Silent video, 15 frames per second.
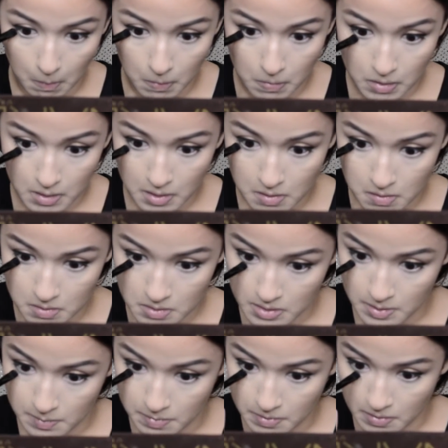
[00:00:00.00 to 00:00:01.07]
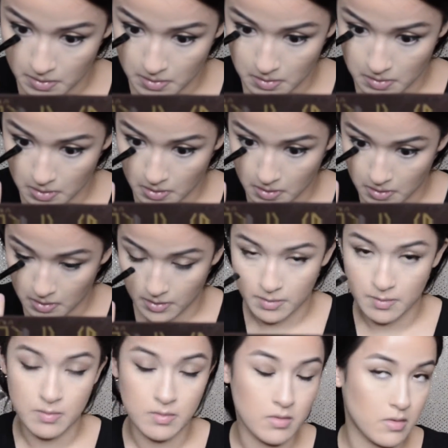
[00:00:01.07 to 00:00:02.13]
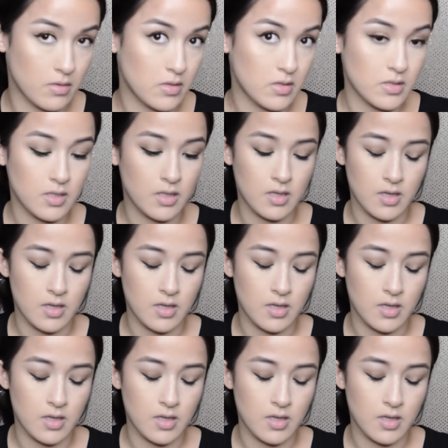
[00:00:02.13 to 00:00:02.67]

On the outside parts. Just like